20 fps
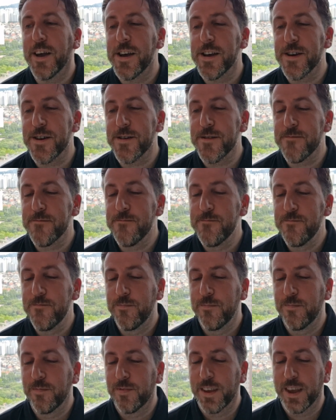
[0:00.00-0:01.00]
Um,
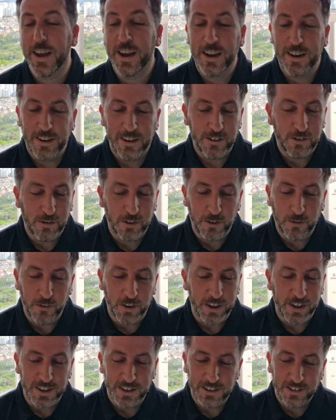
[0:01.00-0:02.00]
yeah, it's really
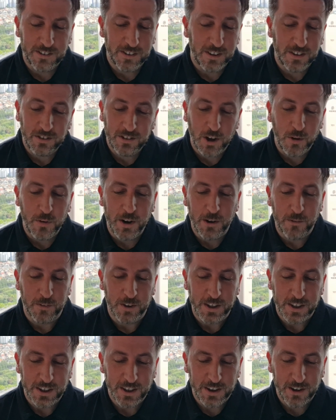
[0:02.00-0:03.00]
funny. It's it's so
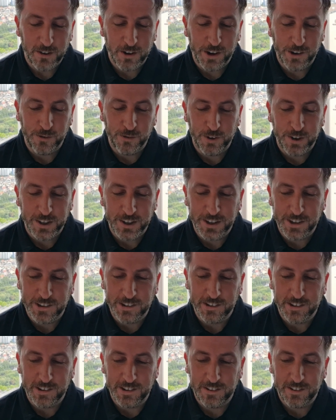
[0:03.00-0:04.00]
lovely. It, it really
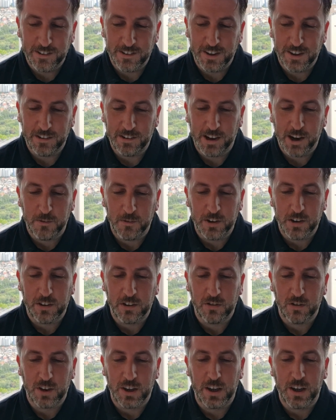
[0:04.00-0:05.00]
is. It's it's lovely
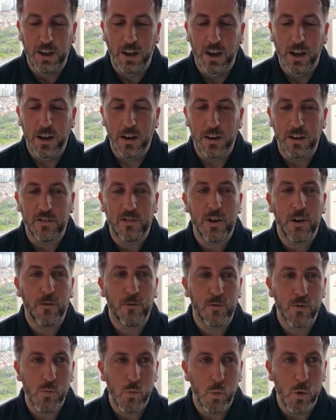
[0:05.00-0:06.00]
to see the
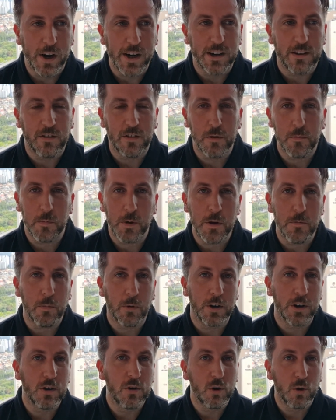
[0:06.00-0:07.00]
different ways that
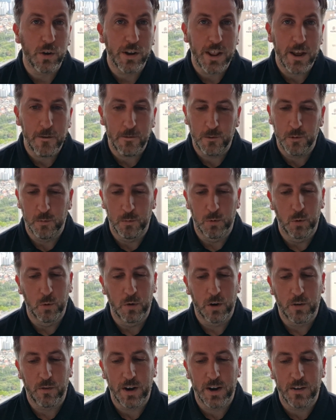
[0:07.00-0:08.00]
people enjoy their football
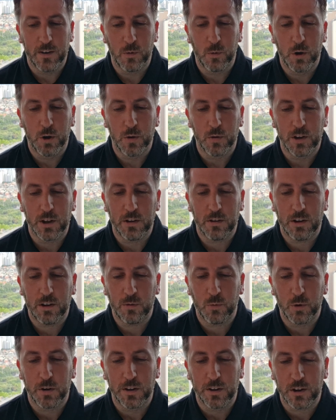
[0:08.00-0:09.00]
around the world. That,
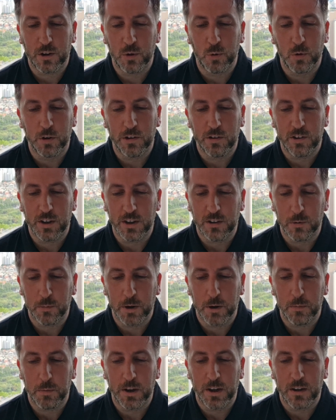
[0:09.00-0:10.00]
that's one of the coolest things
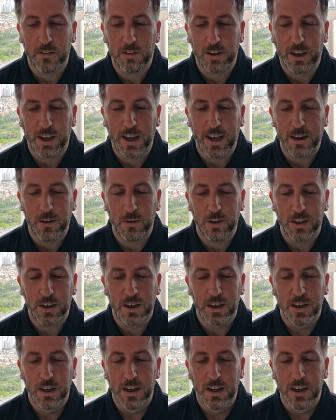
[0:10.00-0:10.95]
about being able to get out here.